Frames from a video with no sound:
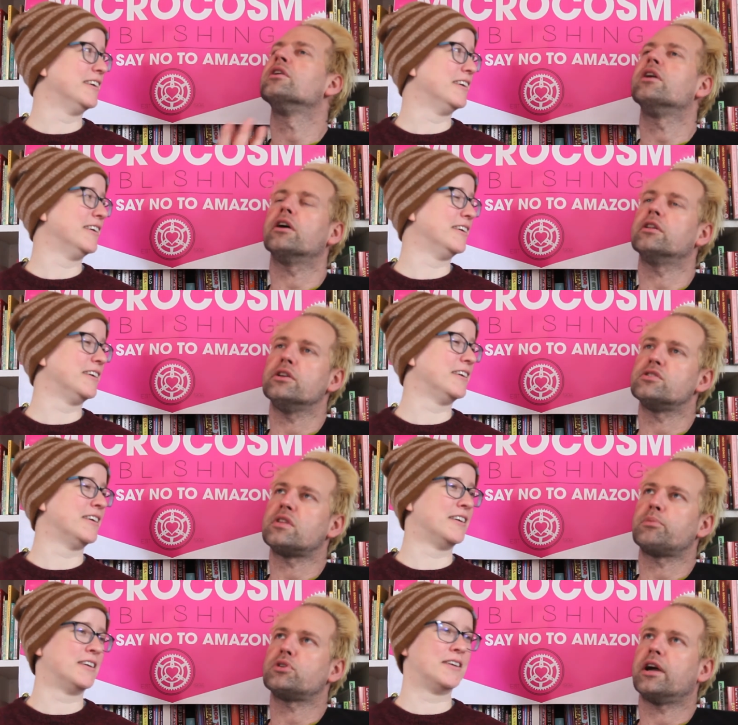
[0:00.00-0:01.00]
Speaker 1: ugly
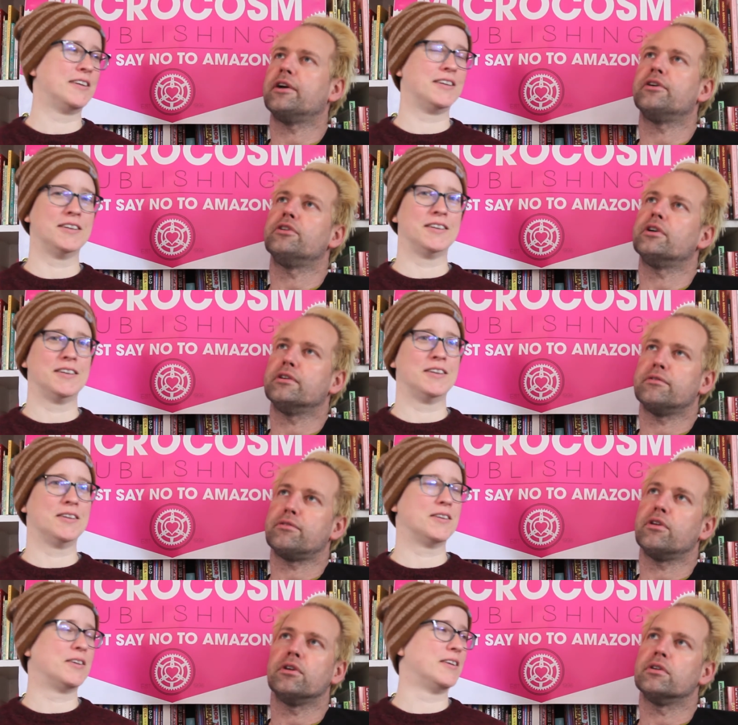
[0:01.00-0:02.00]
stepchild of
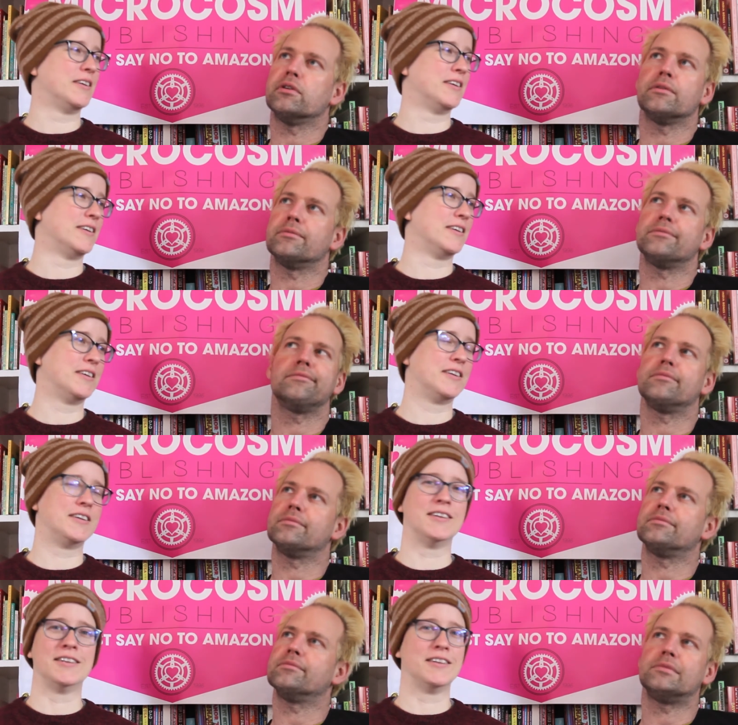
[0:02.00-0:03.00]
the
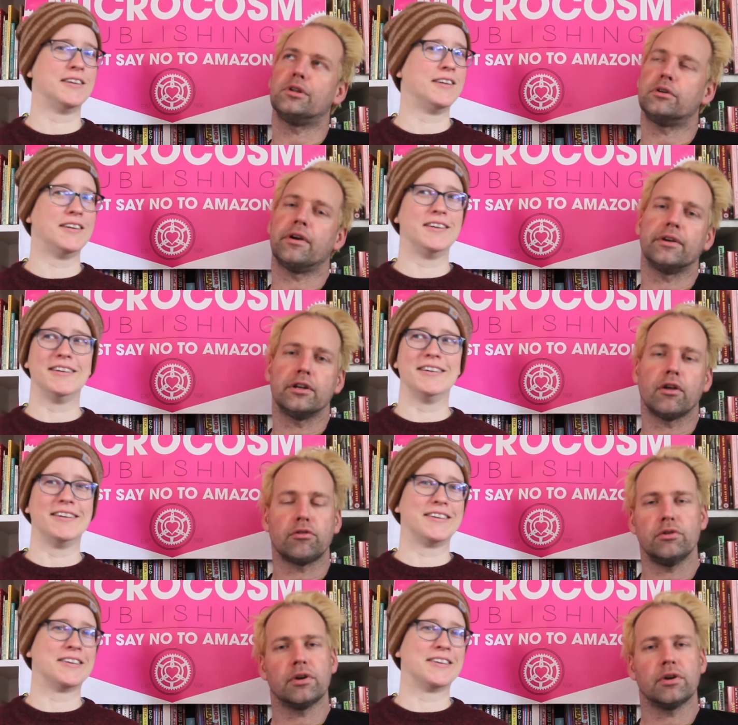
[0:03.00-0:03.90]
literary industrial